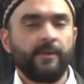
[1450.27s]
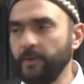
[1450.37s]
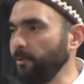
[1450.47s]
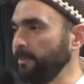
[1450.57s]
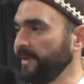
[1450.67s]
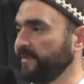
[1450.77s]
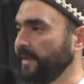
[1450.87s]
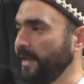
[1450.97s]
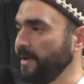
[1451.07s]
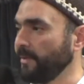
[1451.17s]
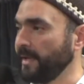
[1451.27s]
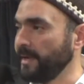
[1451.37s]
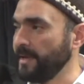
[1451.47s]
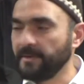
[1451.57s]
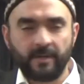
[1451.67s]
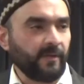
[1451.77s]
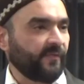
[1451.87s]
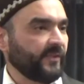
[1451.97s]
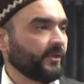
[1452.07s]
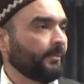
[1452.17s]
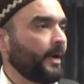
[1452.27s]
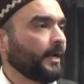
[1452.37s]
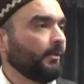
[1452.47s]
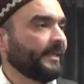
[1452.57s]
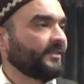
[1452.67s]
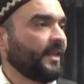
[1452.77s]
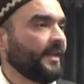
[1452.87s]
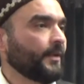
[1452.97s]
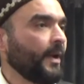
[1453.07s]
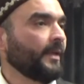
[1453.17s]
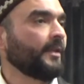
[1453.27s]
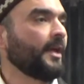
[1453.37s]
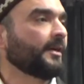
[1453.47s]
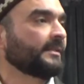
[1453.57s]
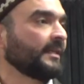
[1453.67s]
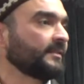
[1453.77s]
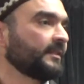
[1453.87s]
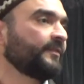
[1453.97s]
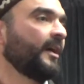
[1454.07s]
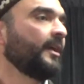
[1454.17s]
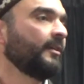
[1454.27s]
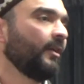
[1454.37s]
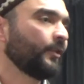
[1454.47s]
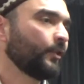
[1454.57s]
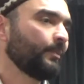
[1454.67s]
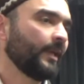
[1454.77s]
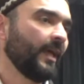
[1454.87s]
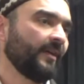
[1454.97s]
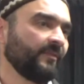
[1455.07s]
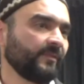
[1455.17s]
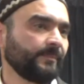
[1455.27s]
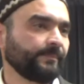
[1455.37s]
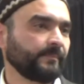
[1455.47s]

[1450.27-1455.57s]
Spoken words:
You will be standing right here and your physical body will be standing right there testifying on your behalf.